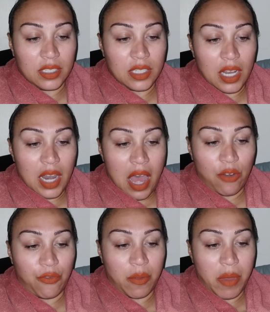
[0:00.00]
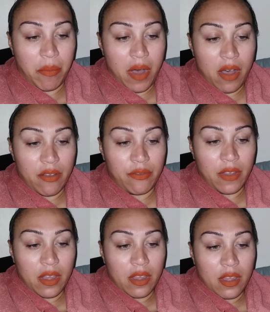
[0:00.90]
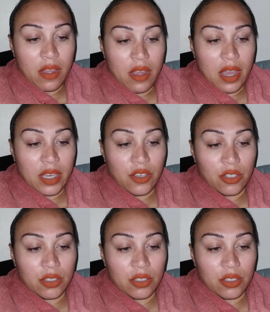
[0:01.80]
is allowed from above, and